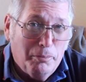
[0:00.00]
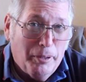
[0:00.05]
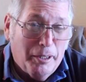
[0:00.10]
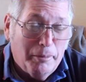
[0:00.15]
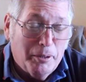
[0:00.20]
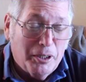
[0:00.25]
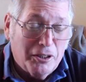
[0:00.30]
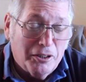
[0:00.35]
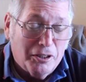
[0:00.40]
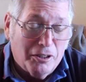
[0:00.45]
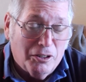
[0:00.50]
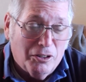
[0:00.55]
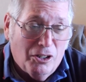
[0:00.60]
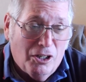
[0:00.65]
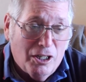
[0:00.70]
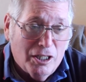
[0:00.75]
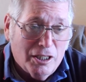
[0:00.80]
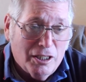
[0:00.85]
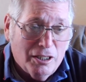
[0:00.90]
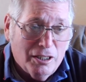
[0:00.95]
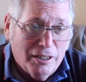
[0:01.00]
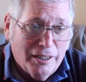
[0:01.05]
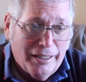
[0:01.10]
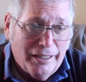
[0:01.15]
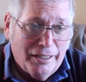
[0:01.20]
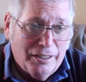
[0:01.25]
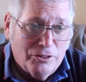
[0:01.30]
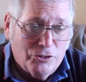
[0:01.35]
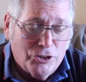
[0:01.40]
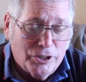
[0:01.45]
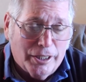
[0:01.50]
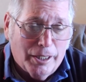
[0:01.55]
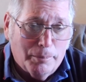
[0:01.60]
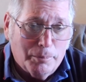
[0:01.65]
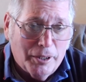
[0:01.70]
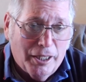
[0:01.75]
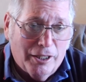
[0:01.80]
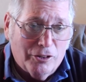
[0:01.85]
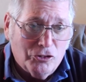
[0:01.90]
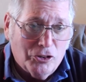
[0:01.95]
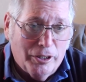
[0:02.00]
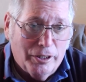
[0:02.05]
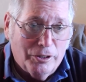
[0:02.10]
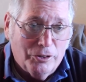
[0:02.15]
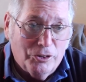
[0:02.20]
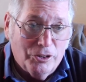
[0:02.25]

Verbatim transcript: maybe a little longer, and she kept asking,